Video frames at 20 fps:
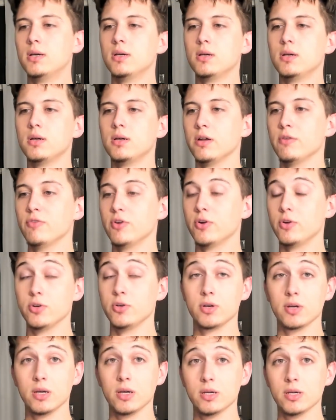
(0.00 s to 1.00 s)
at a very
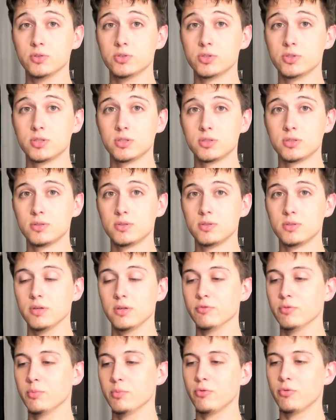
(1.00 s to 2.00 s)
young age,
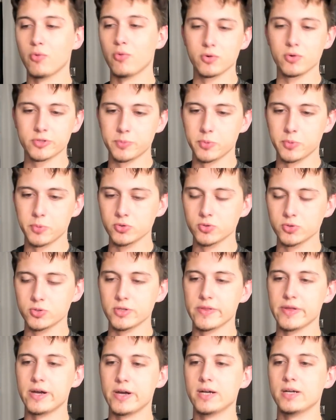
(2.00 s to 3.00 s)
even before exposure to
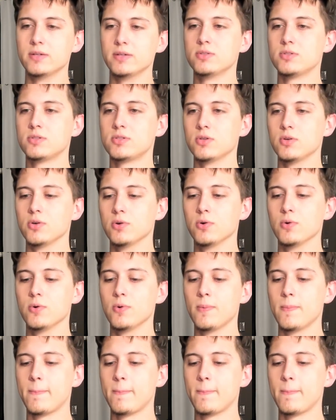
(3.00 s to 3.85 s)
that. So,